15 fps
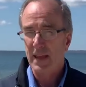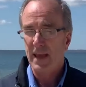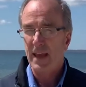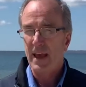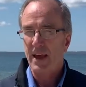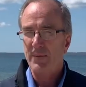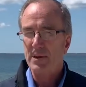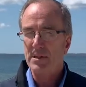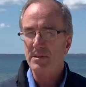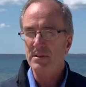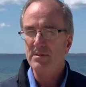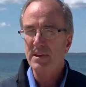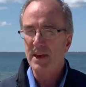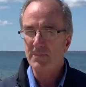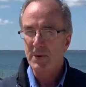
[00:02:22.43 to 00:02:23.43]
And we
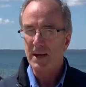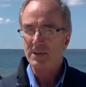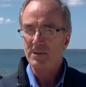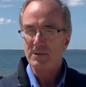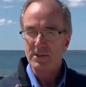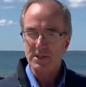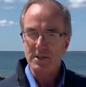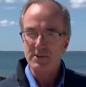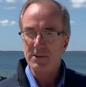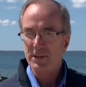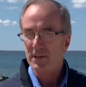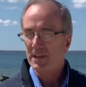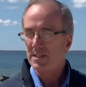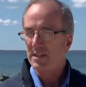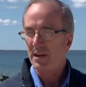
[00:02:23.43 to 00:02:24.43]
do that by doing some of the
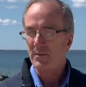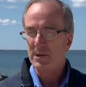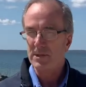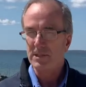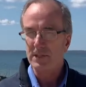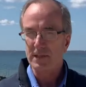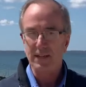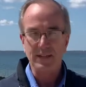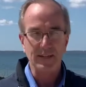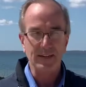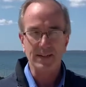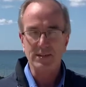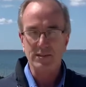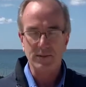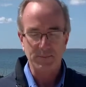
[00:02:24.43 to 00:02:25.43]
things that we see in the
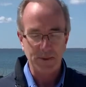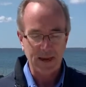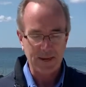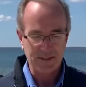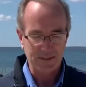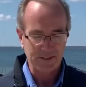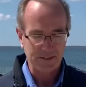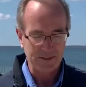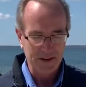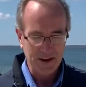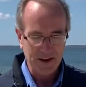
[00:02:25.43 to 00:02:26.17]
Easter passage.